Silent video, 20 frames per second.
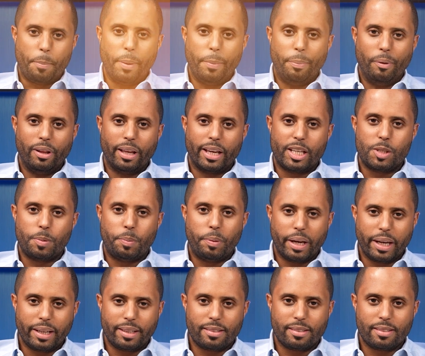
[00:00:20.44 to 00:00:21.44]
people
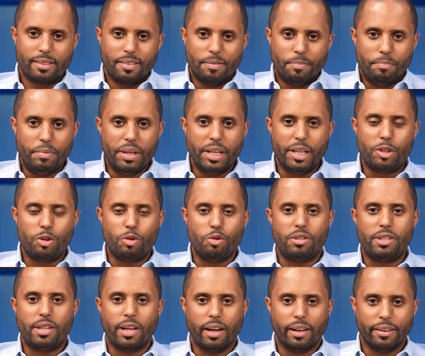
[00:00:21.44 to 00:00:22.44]
expect me to
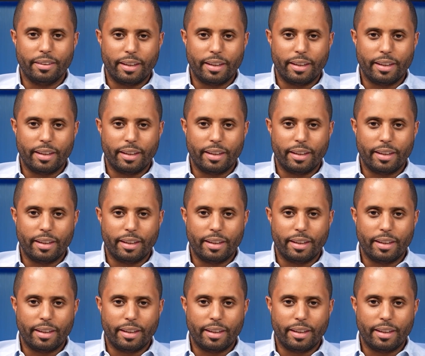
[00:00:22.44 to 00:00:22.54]
tell